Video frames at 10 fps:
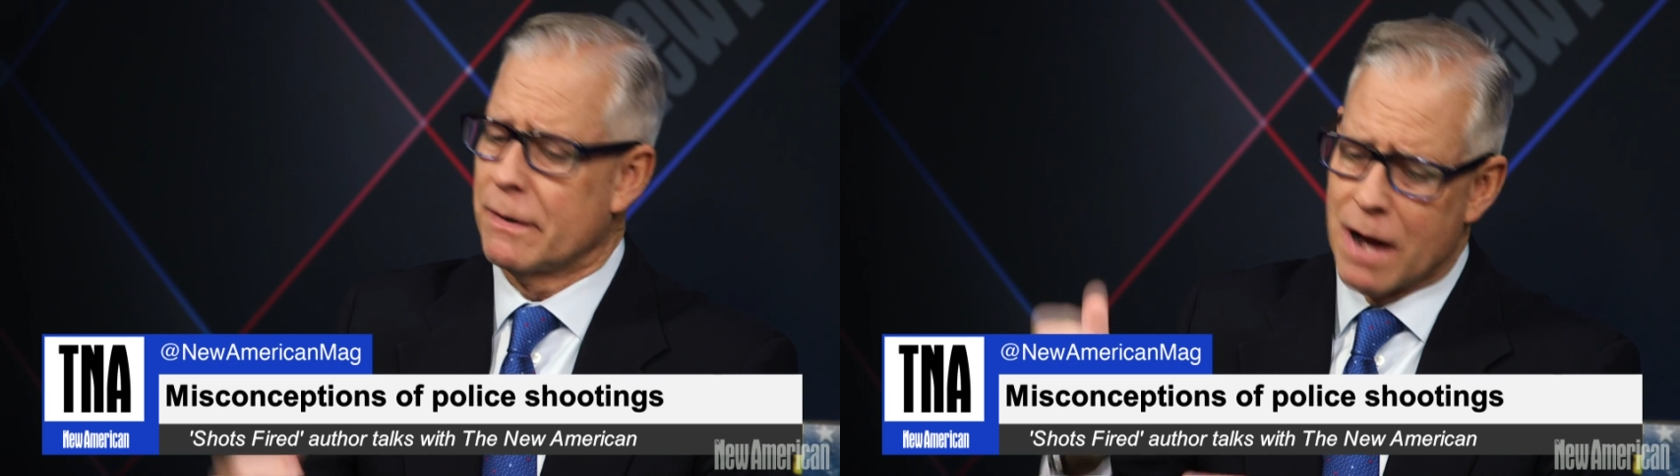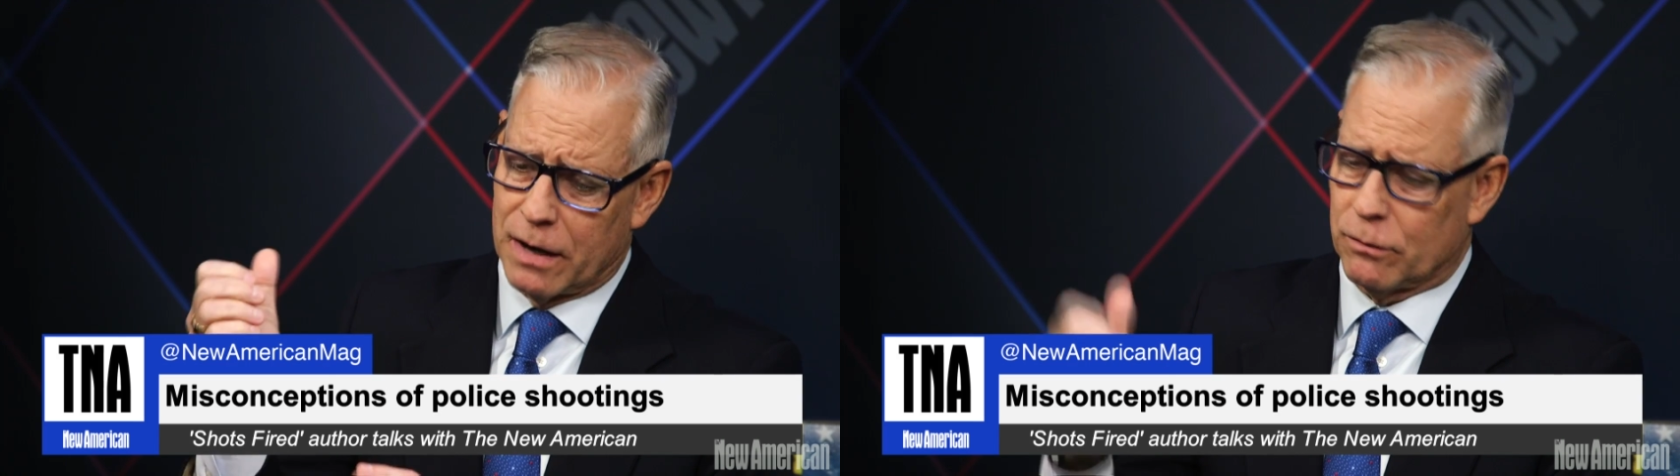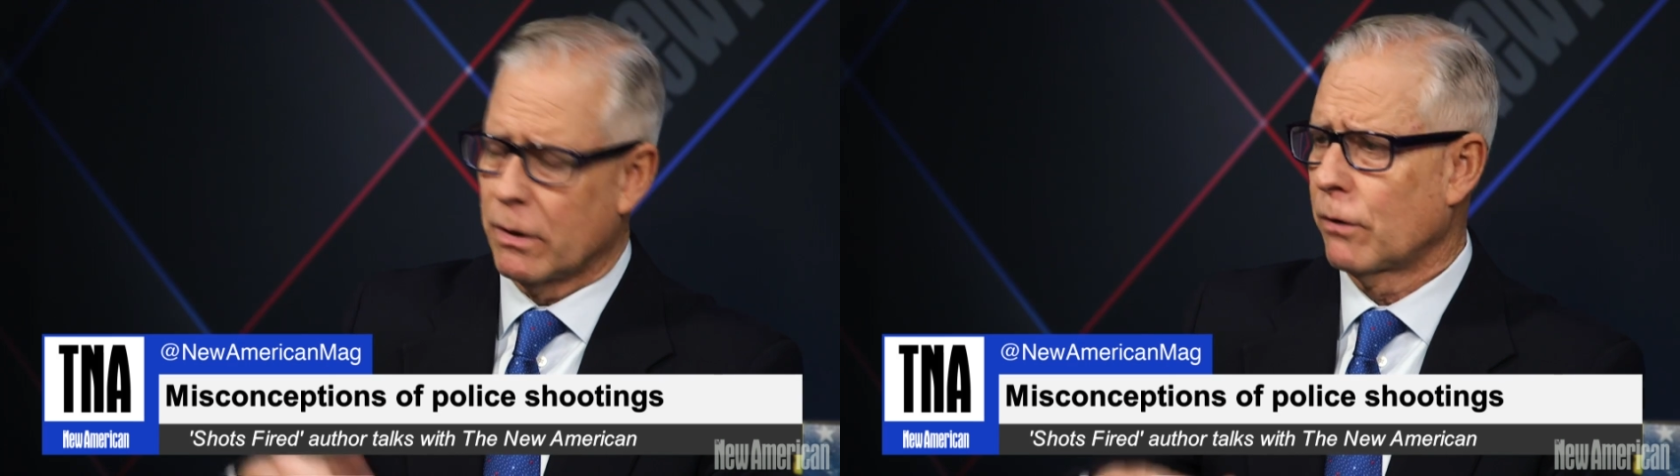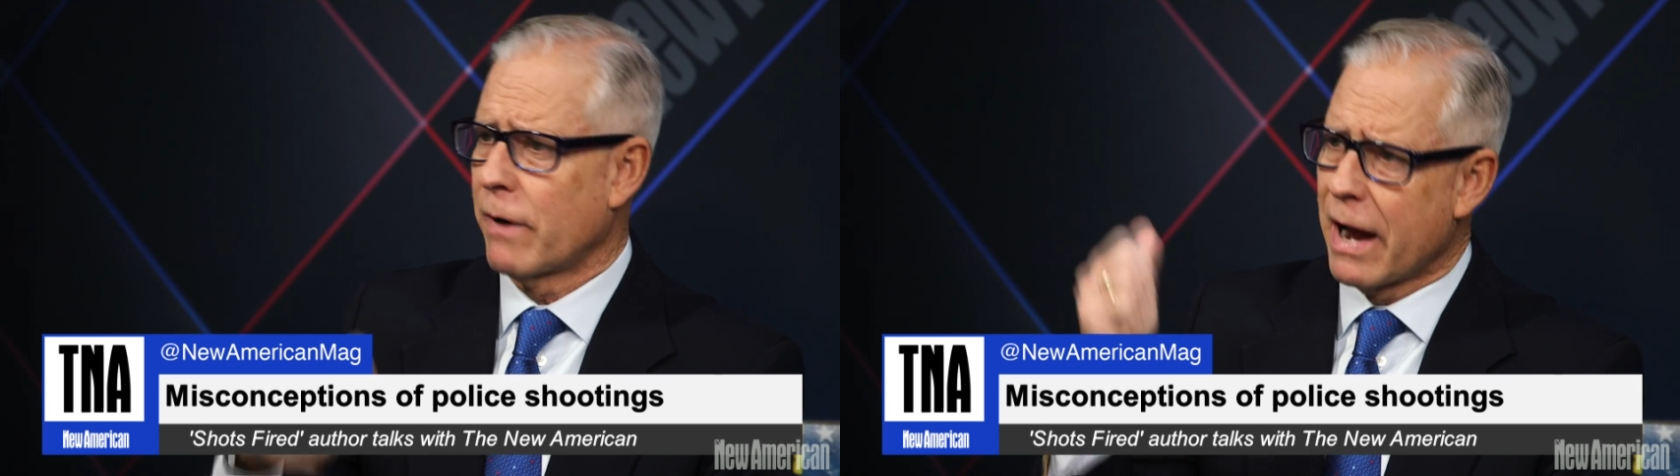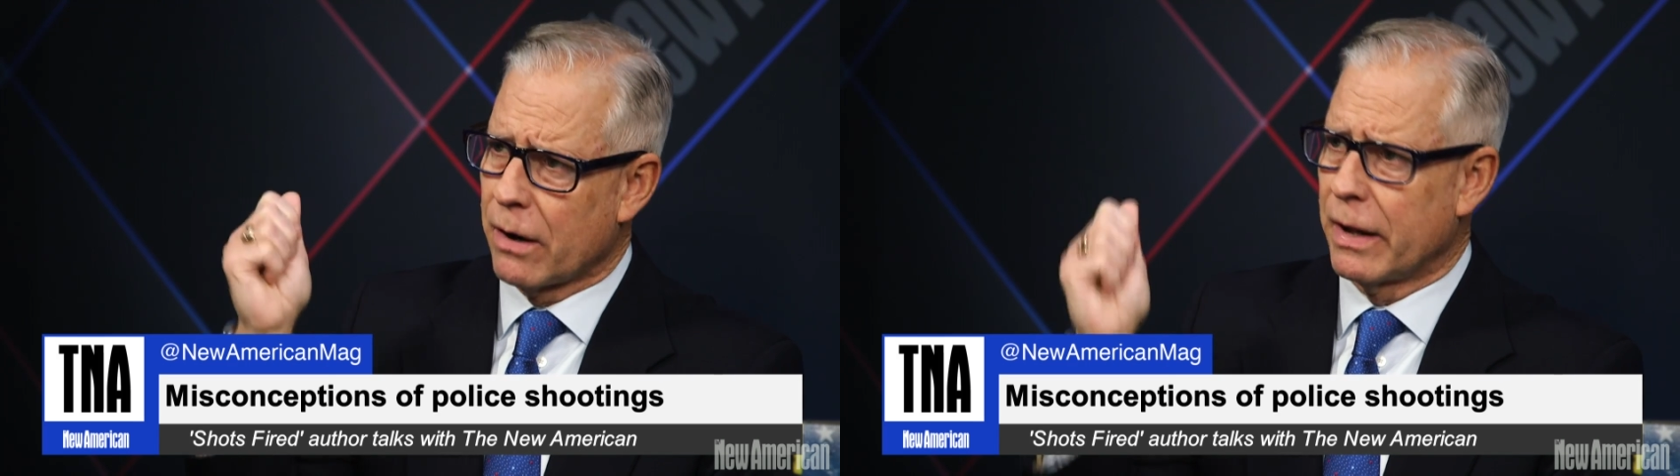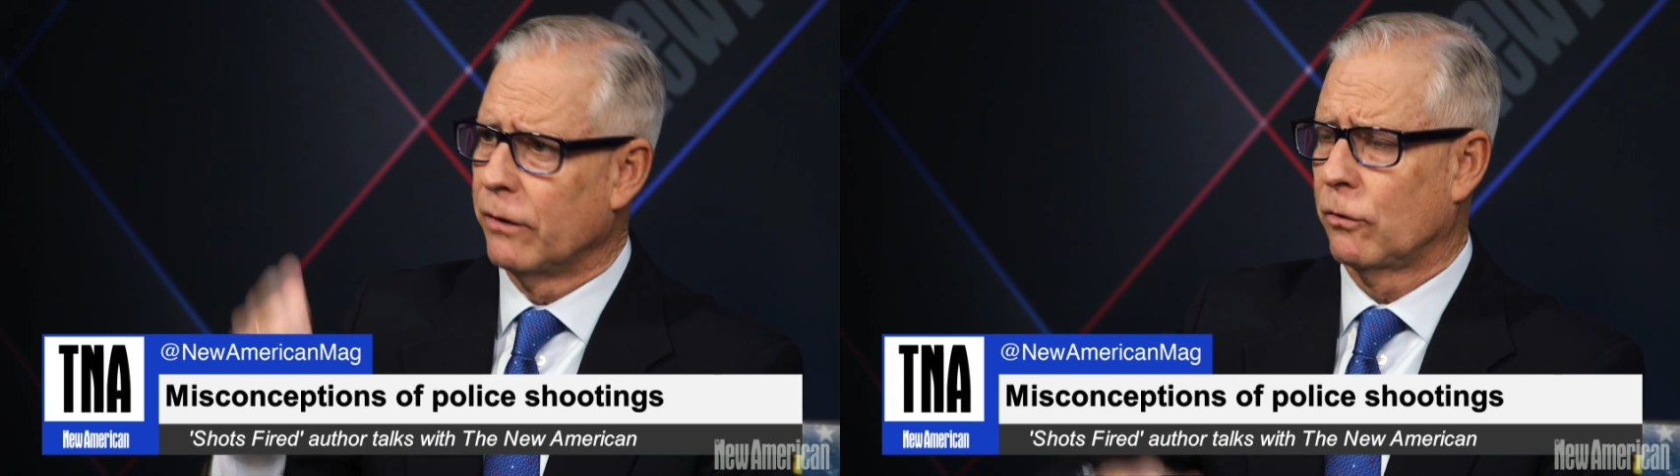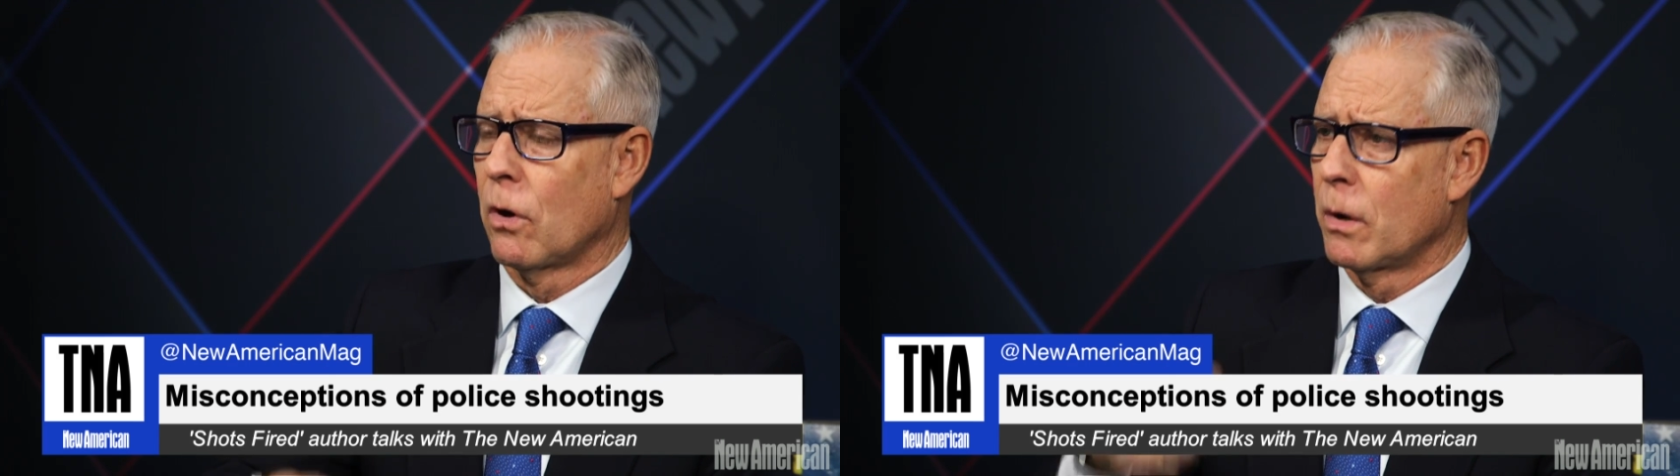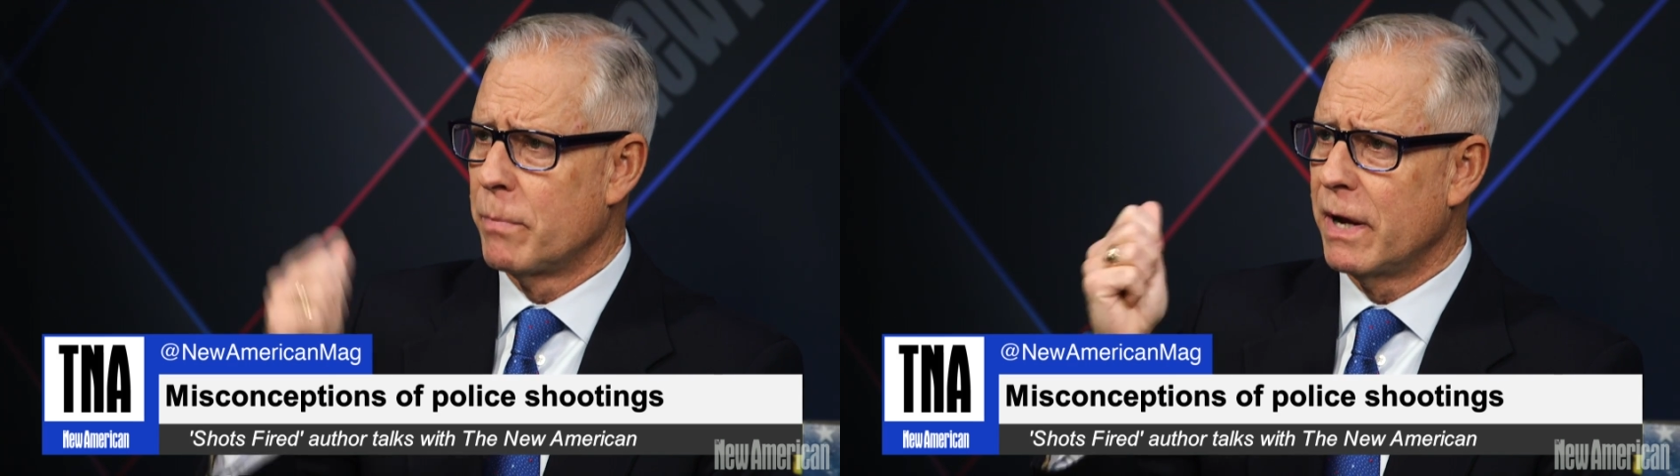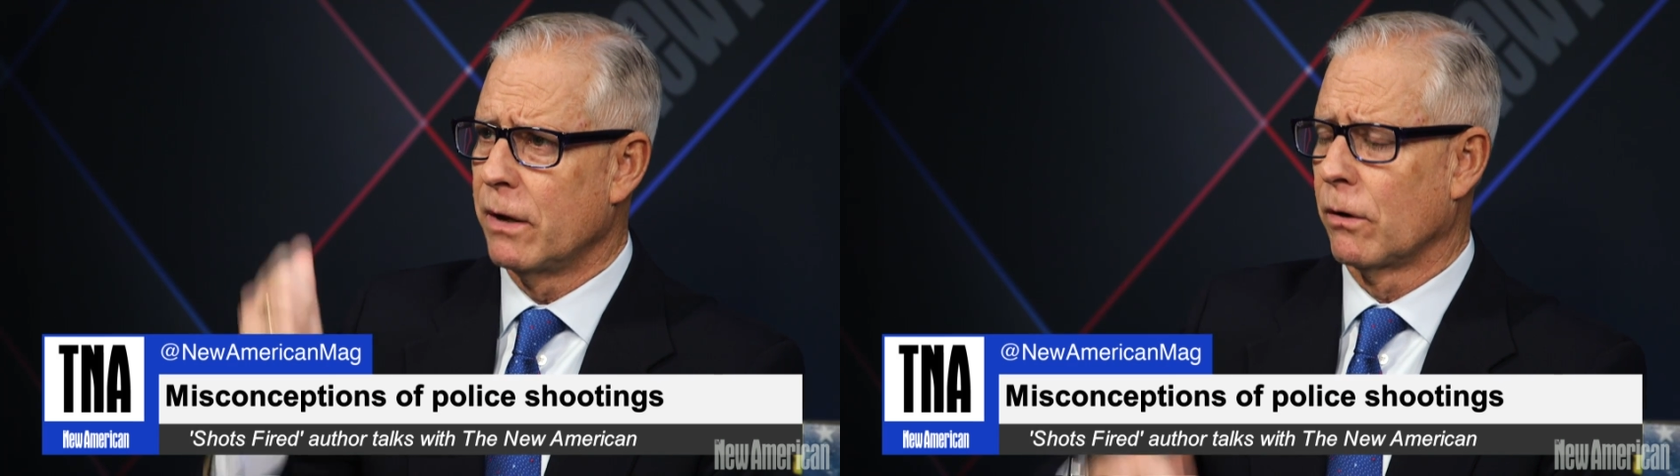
knocked her on the ground, and started beating